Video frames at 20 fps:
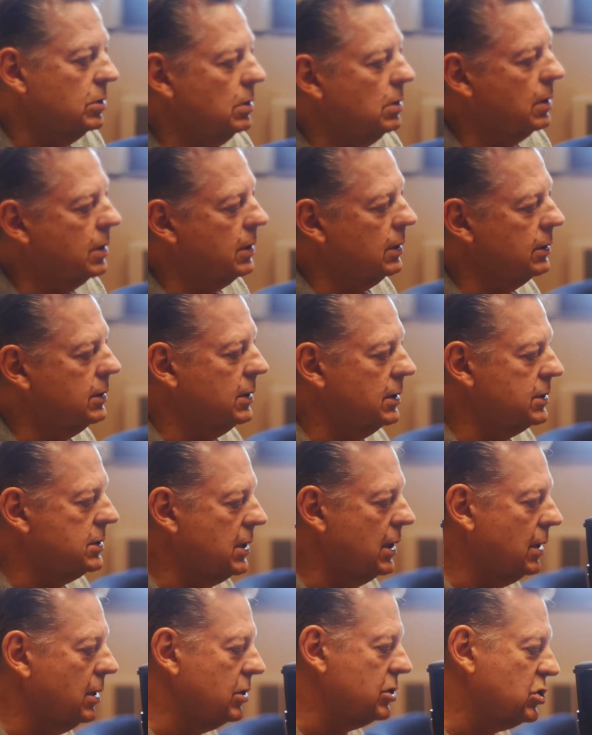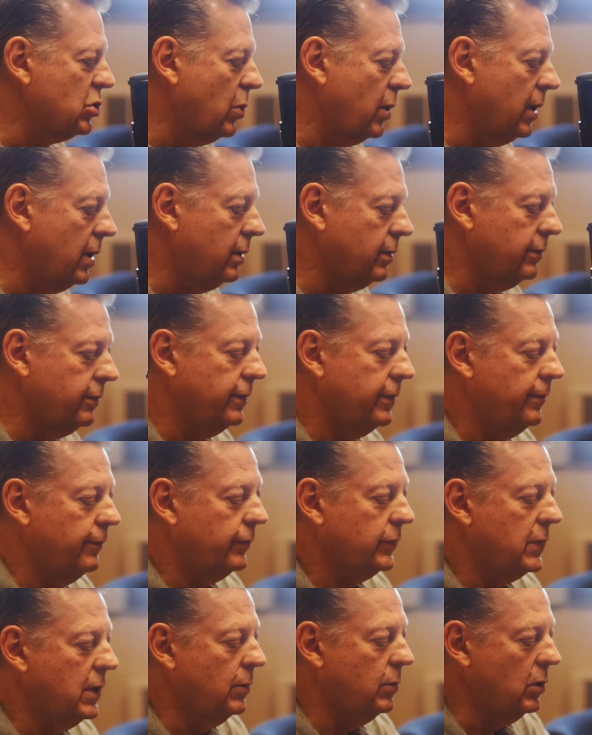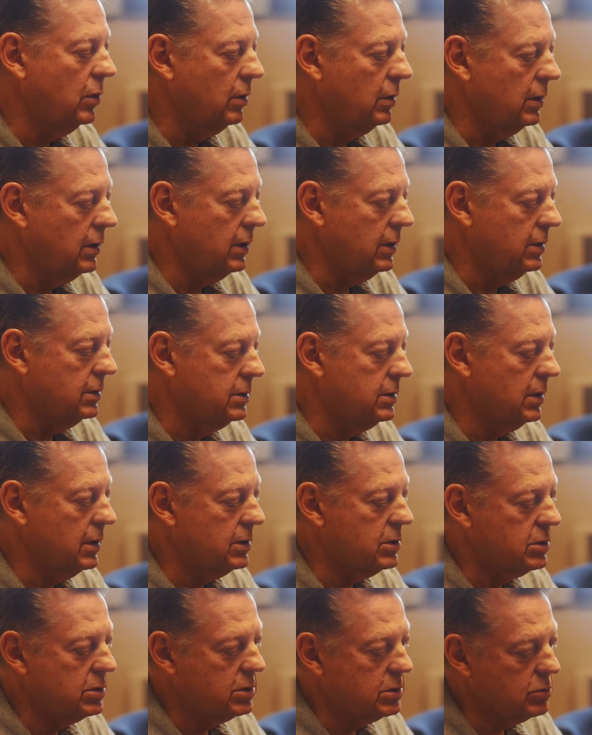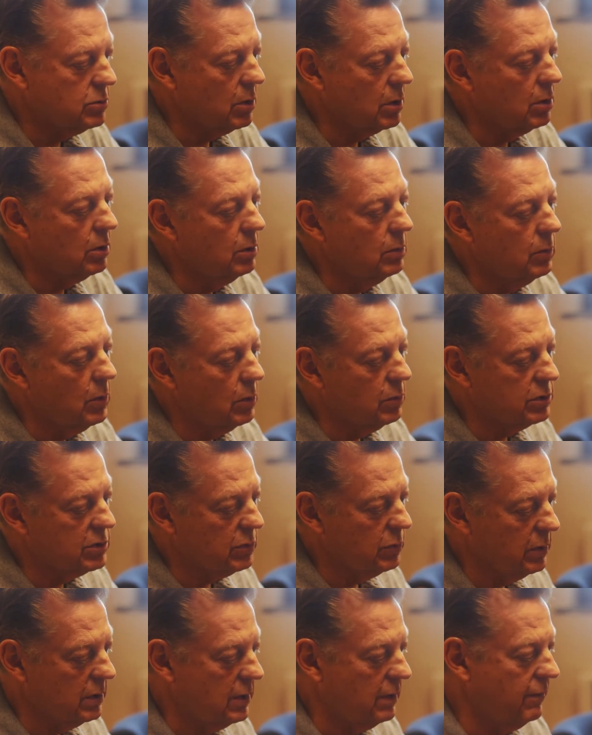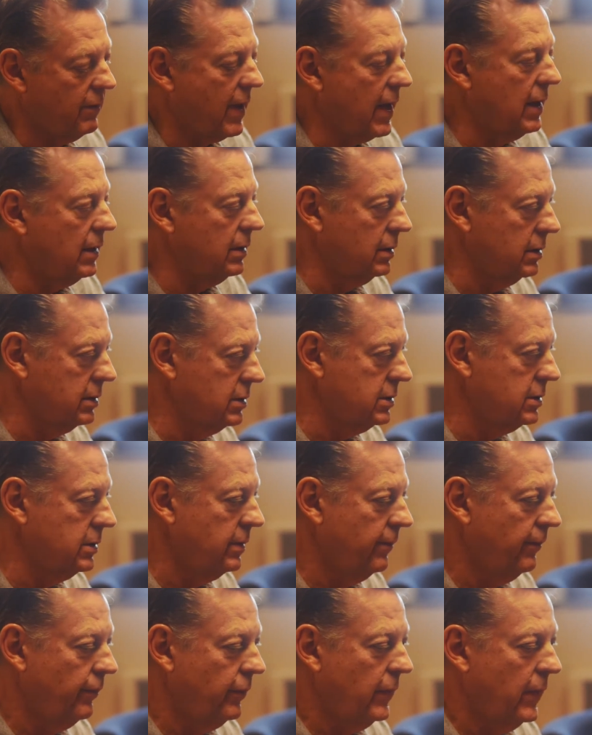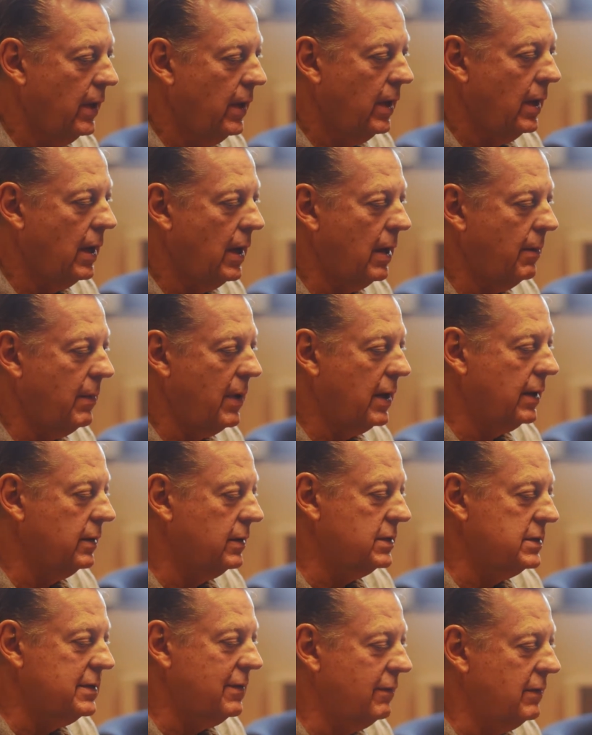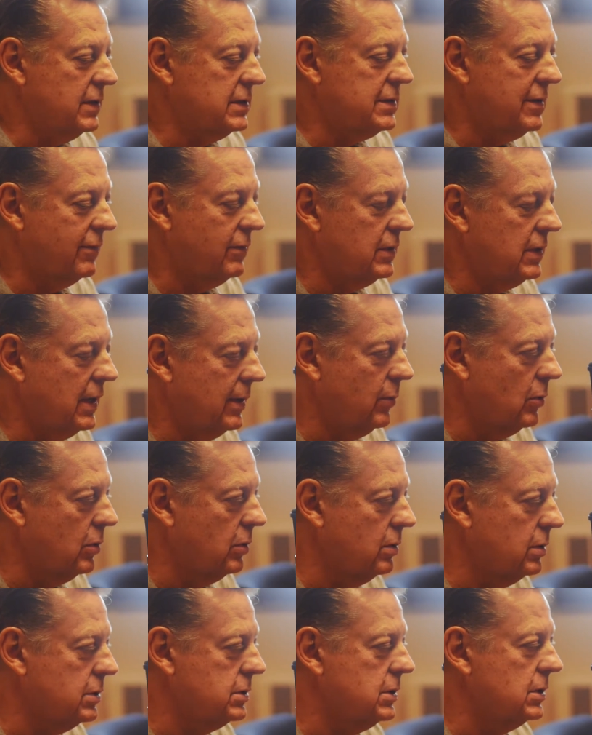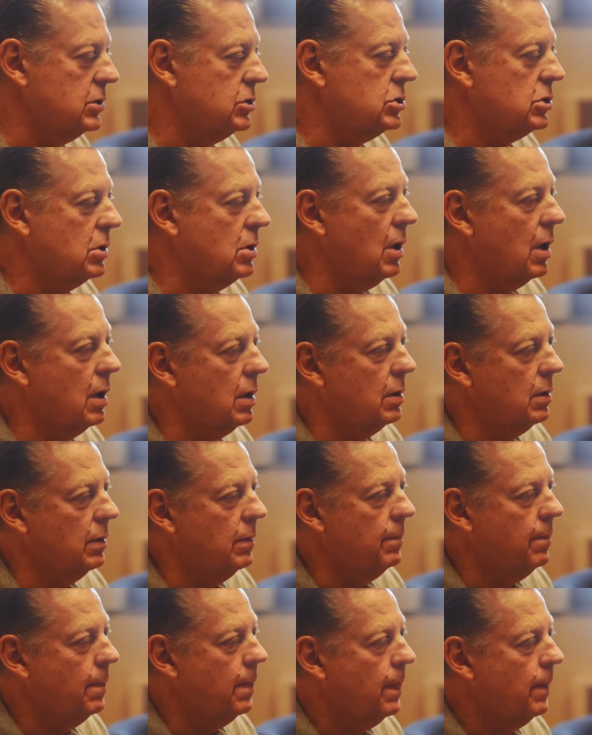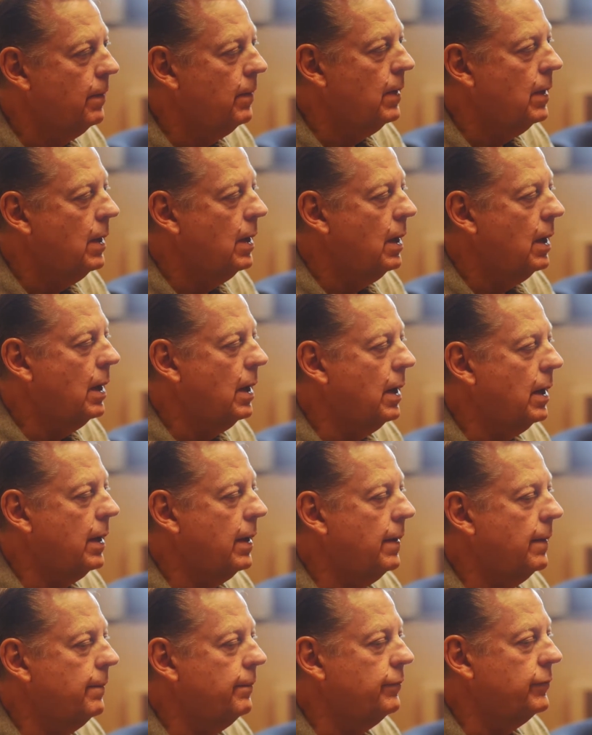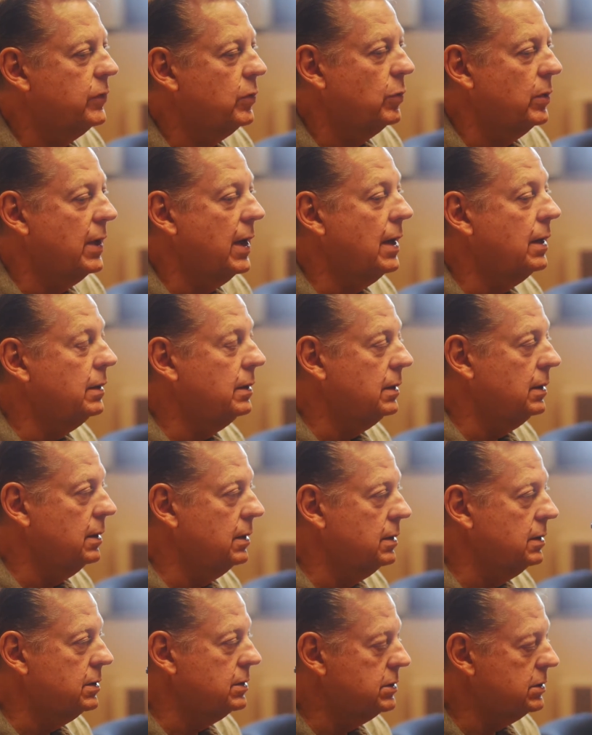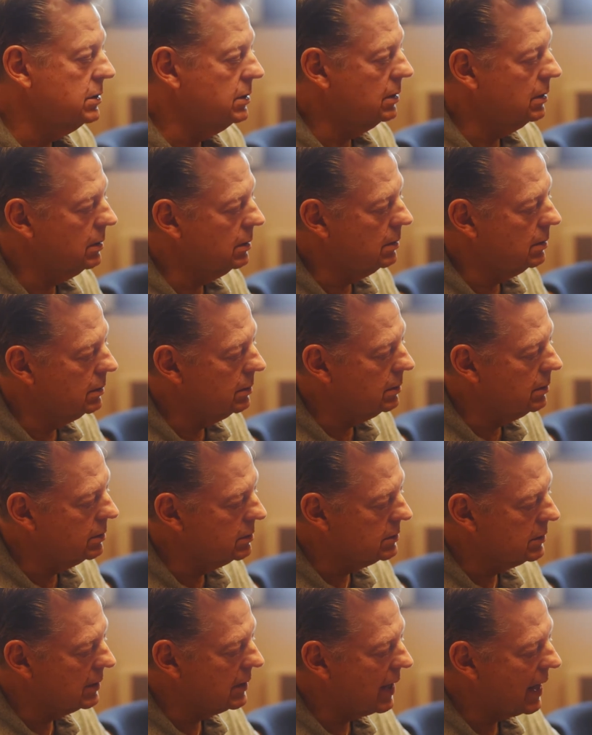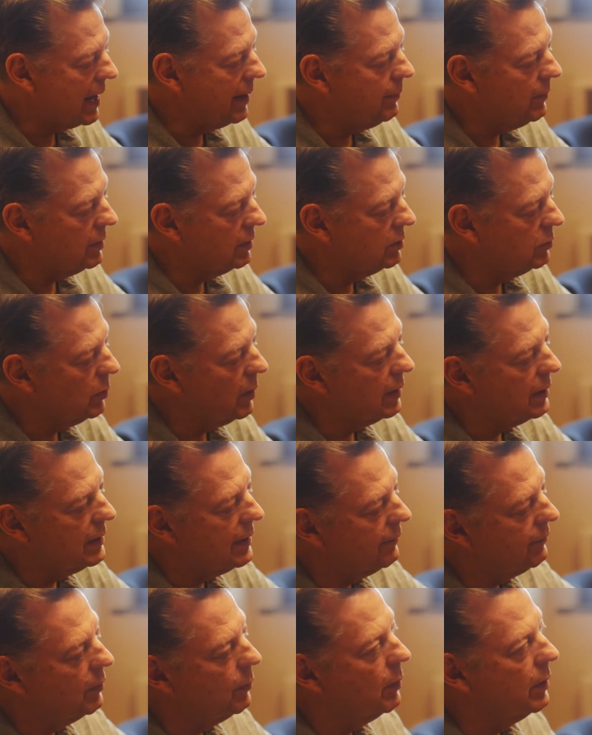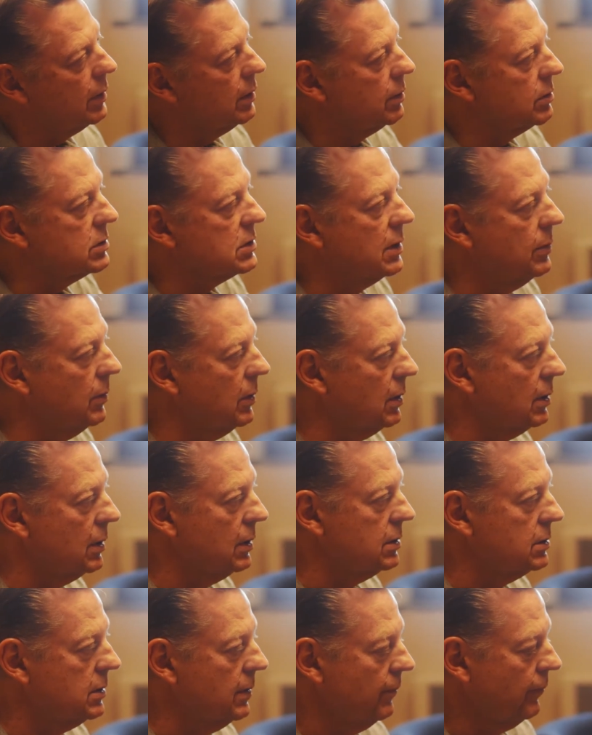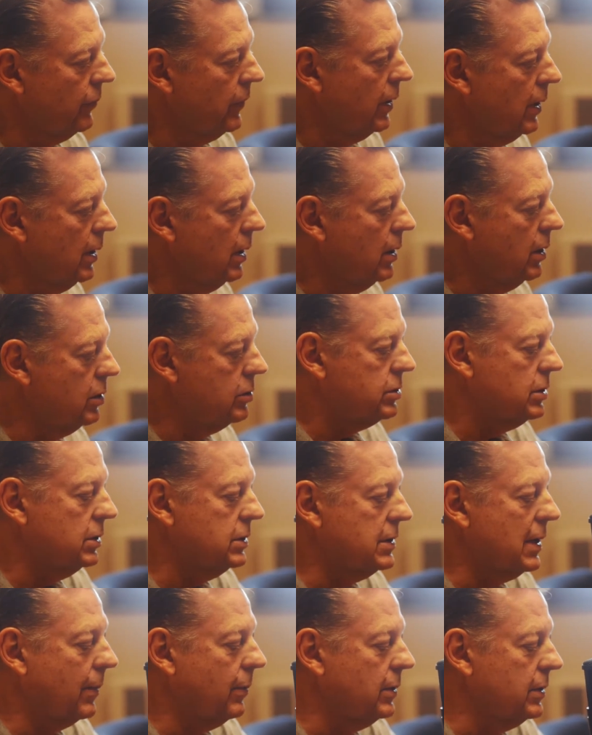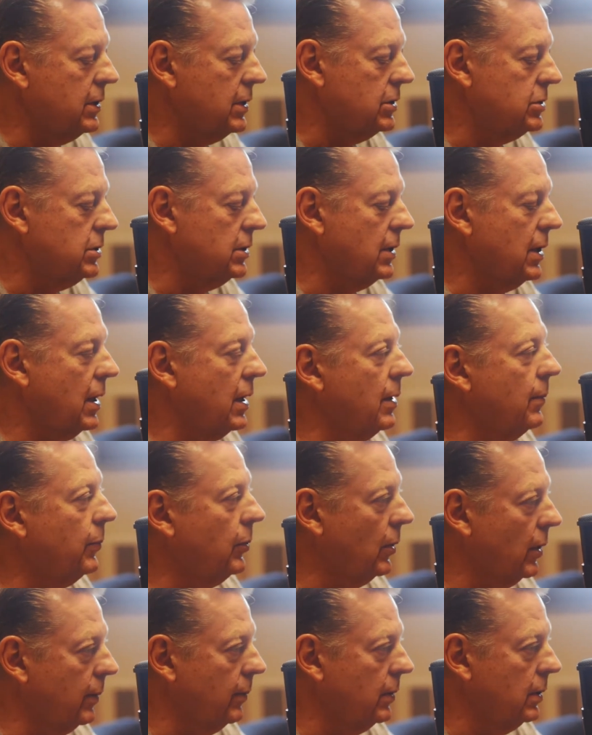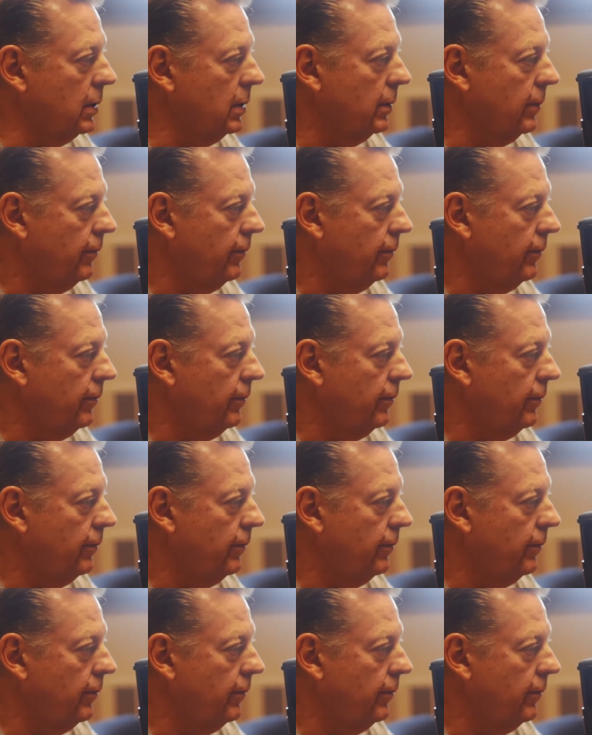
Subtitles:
You look at the 10 or 12 communities that struggle most with the violence out of the 77 neighborhoods in Chicago. The reality is there's a common thread in every one of those communities. You see double-digit unemployment.